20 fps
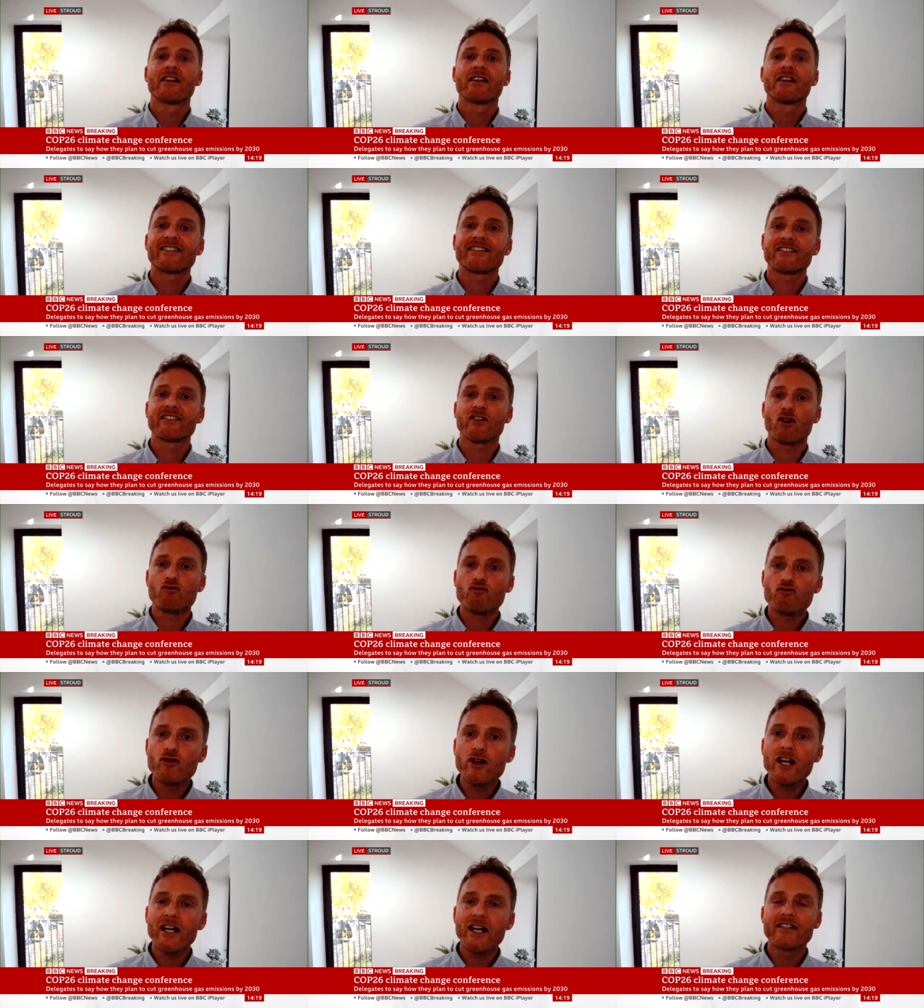citizens are
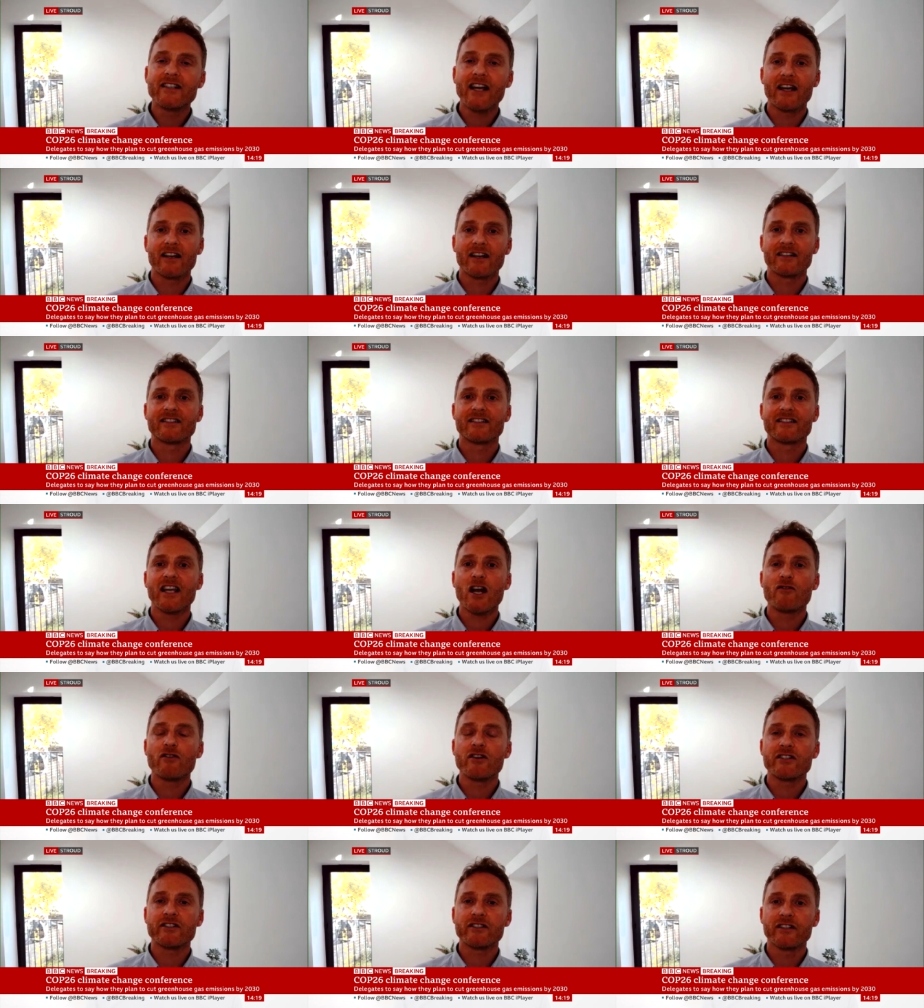really taken
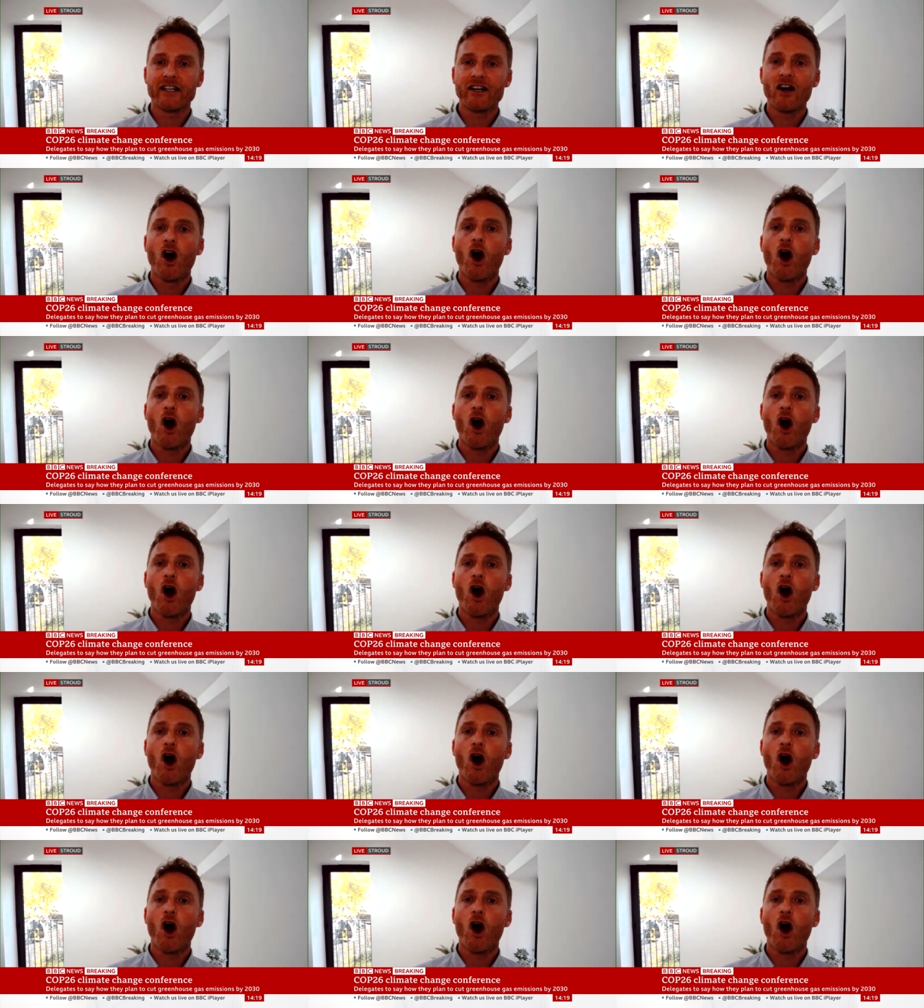seriously